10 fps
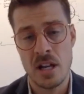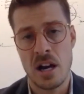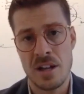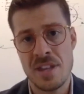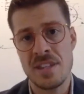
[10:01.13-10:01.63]

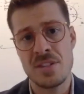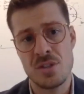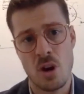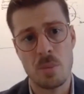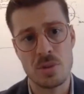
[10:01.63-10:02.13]
I think there's an
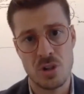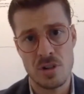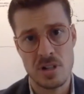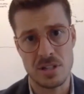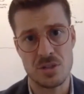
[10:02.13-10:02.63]

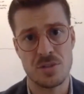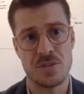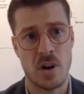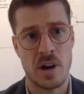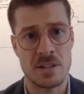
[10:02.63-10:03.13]
opportunity to
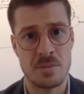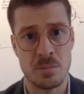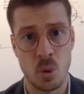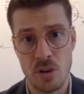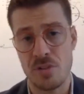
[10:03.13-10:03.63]
find
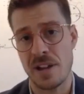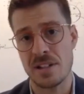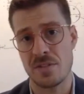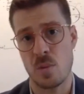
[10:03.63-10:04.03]
more effective